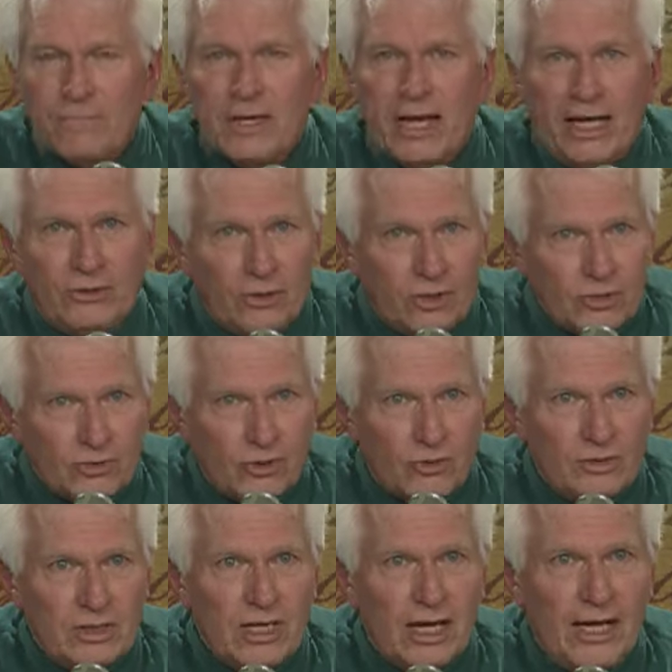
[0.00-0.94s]
And there are
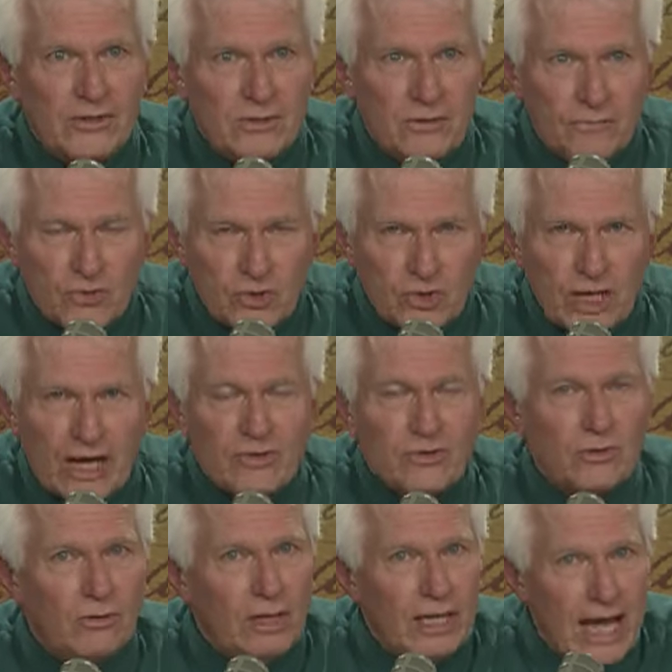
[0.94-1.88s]
certain kinds of
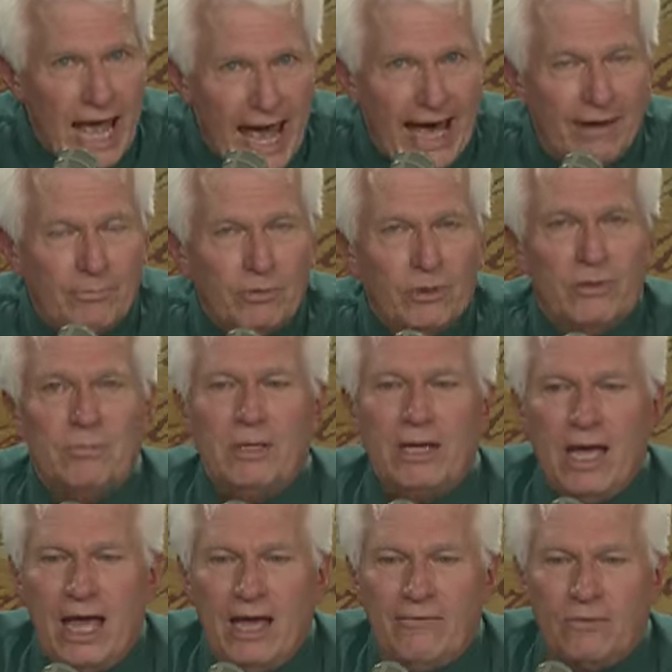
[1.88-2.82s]
sexually aberrant
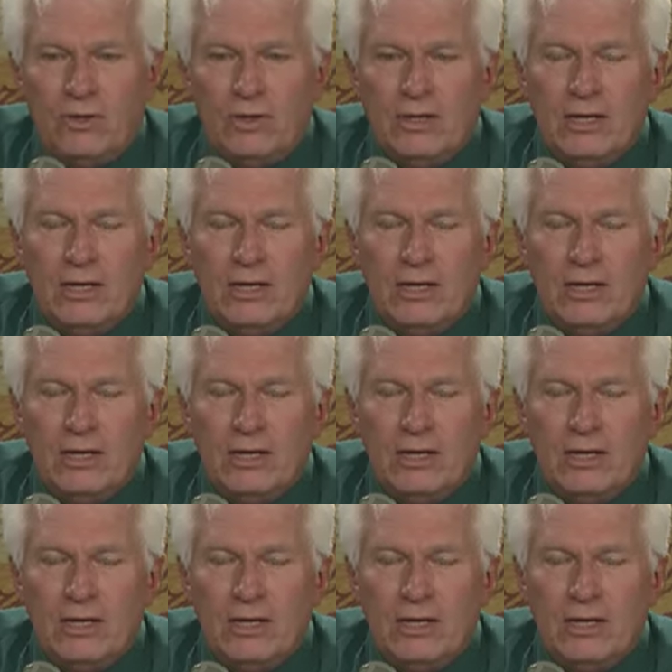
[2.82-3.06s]
behavior